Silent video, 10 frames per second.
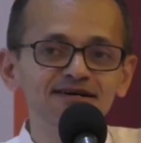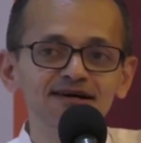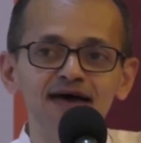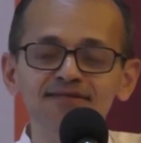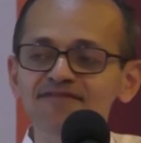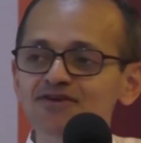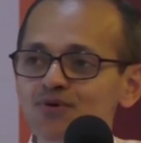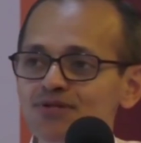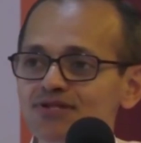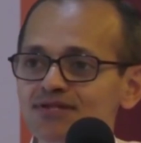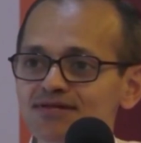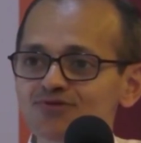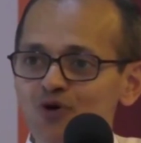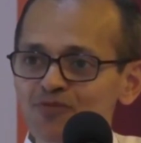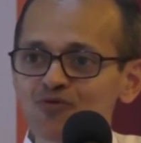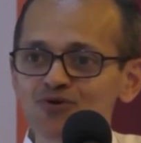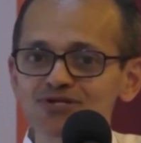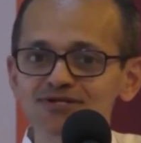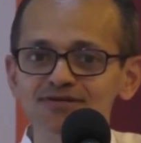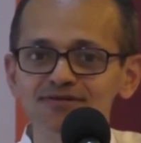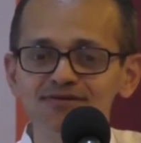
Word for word: uh, as if it was Swami was